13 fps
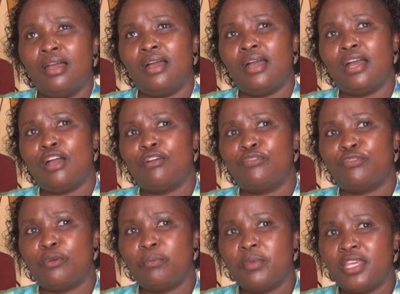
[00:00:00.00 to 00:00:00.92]
Uh,
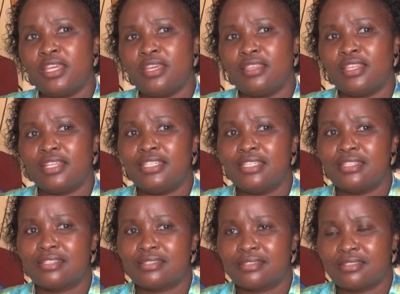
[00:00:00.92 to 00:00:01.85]
for me, the
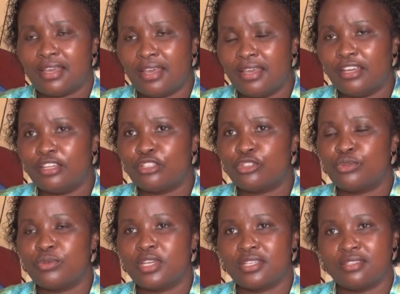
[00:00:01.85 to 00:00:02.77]
desire
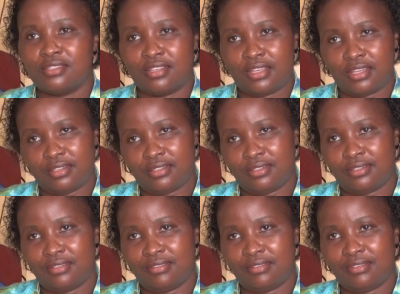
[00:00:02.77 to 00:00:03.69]
to excel,
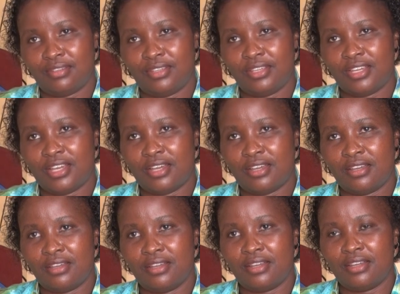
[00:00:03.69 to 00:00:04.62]

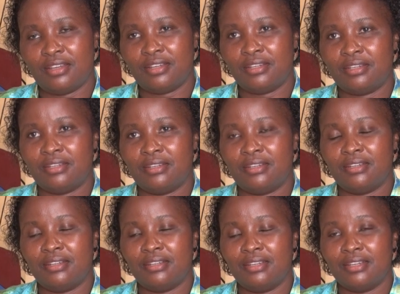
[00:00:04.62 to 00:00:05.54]
yeah,
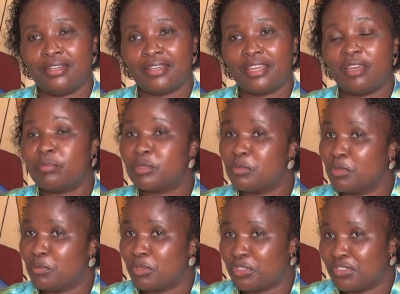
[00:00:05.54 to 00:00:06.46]
uh, kept
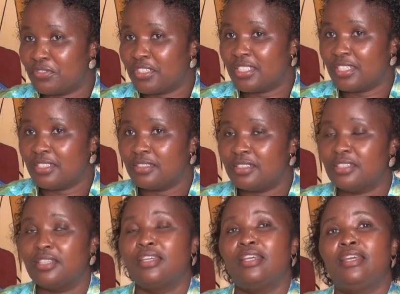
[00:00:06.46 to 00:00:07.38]
me motivated.
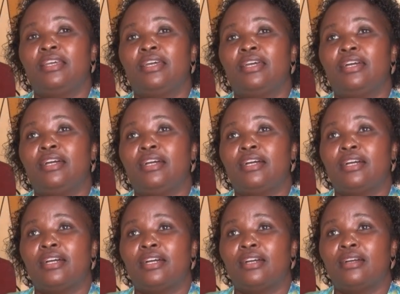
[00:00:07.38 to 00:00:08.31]

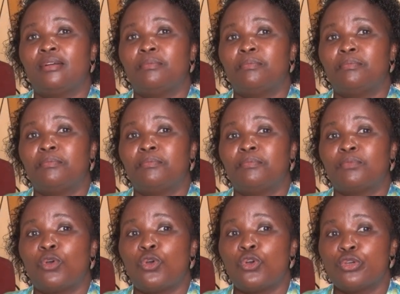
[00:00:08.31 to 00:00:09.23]
Um,
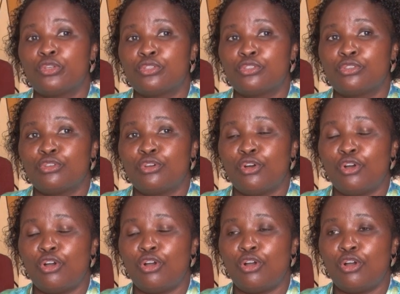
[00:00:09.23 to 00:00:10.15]

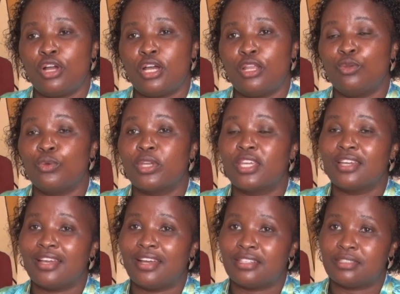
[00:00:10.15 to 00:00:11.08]
also, uh,
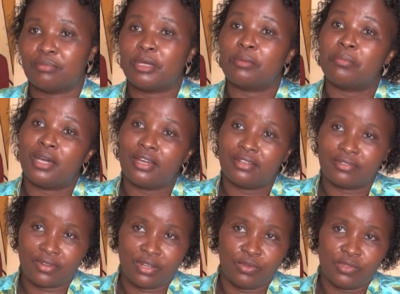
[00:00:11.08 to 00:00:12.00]
looking at my
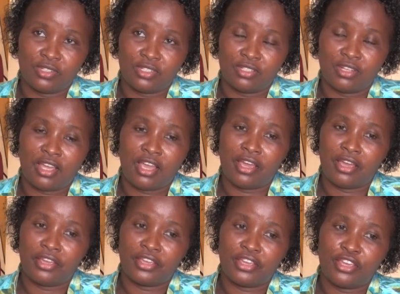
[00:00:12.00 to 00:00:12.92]
background,
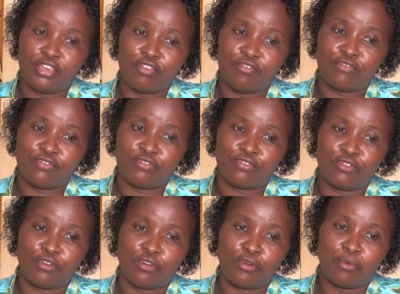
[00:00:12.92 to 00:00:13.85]
I came
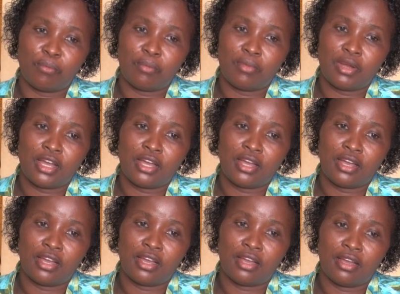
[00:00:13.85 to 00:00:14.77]
from
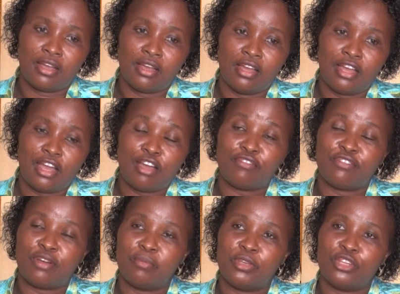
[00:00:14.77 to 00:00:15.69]
uh, a
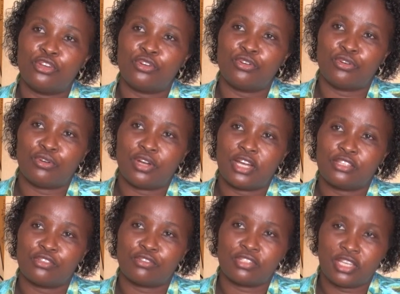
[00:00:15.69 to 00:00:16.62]
family or a
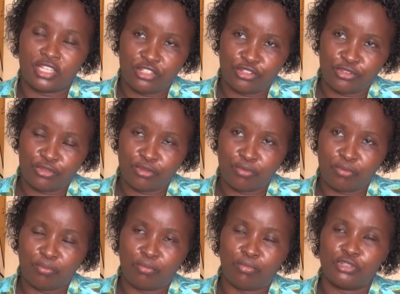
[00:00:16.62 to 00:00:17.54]
societal
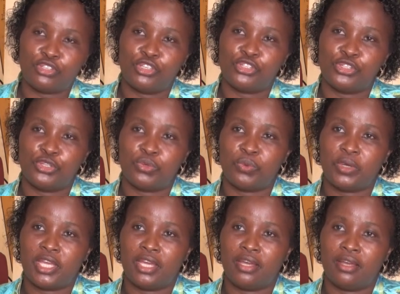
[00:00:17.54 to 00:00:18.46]
position
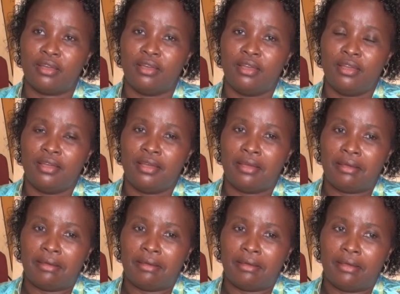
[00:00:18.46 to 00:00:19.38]
where
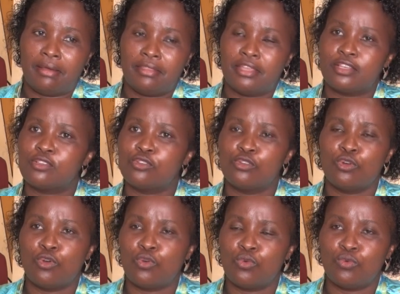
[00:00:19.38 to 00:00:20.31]
uh, there's
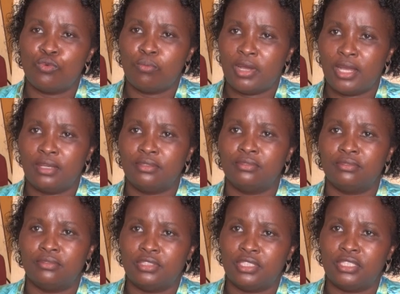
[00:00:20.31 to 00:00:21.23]
no woman
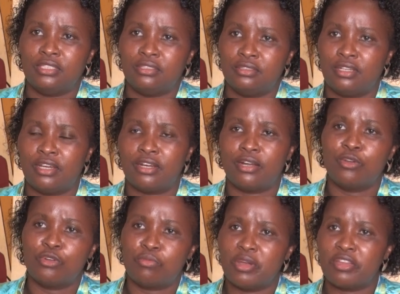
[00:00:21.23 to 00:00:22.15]
in,
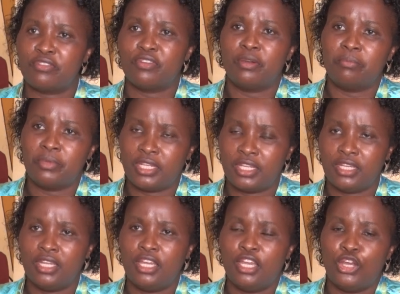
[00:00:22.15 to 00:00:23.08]
around my family